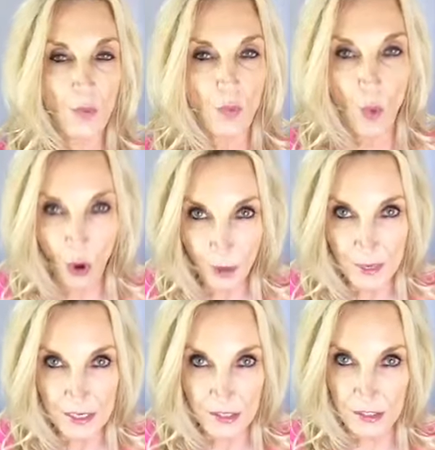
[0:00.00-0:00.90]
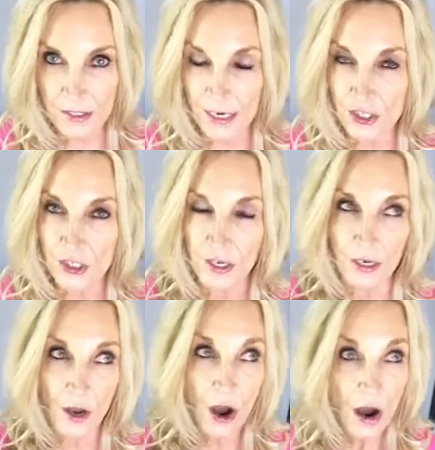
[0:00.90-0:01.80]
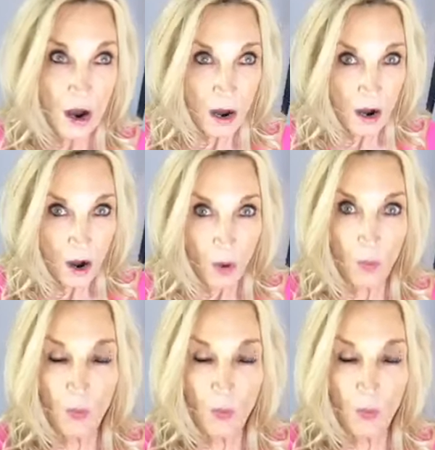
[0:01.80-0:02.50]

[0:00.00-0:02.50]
warming sensation. And oh,